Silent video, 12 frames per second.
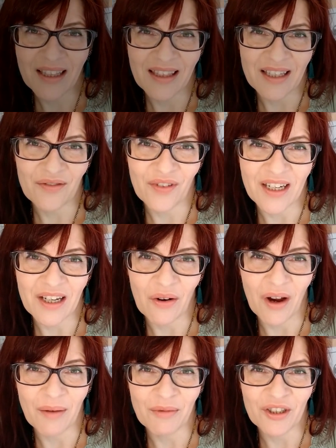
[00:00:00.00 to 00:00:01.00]
in this video
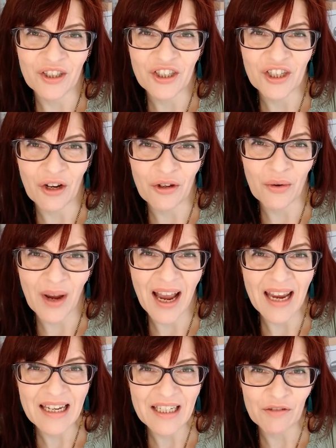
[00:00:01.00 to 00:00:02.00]
I'm going to show you
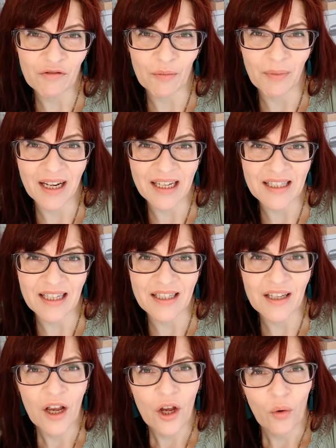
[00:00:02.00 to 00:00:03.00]
8 different
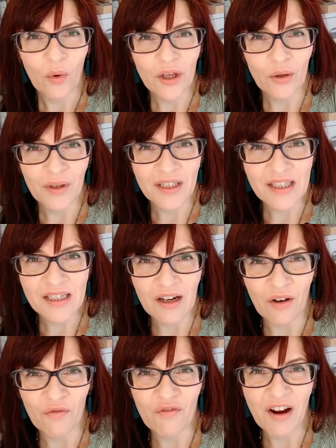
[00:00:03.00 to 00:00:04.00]
places where you can
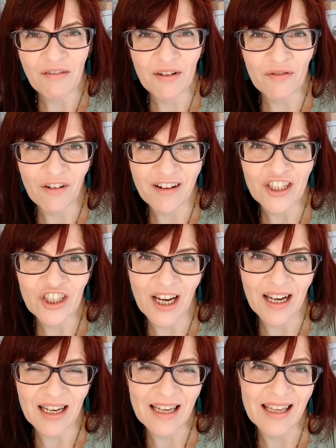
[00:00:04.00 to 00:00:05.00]
start very, very
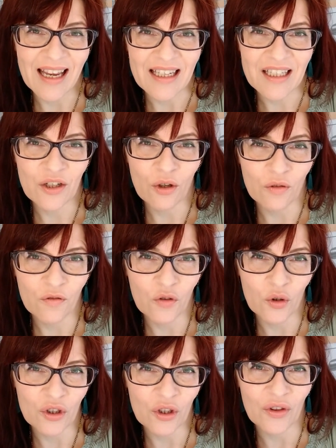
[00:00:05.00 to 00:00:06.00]
gently getting your
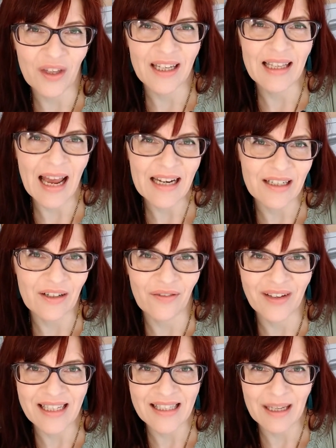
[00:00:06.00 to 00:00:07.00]
foot on the ladder
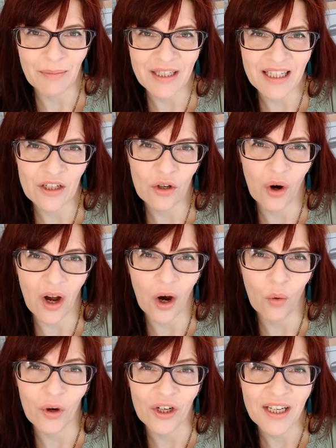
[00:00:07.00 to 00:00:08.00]
of exhibiting your
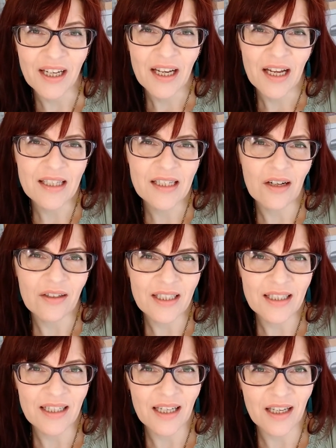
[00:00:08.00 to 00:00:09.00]
artwork and
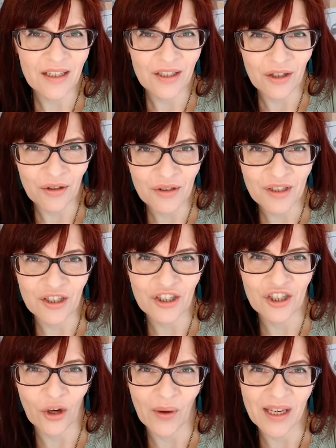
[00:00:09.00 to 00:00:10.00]
starting to get used to
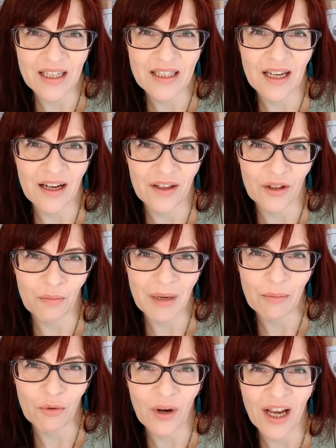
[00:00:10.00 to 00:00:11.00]
showing it to other
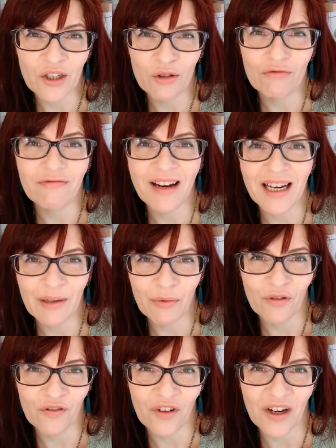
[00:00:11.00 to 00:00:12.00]
people, and you really
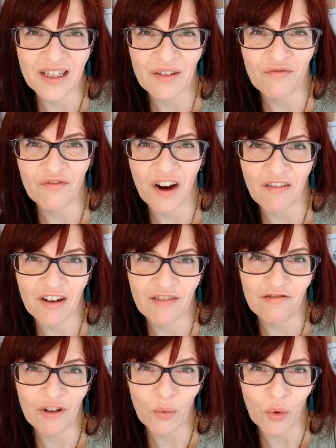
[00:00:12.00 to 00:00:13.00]
will find it very
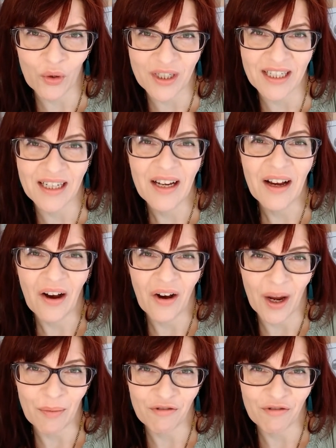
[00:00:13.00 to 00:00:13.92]
rewarding, I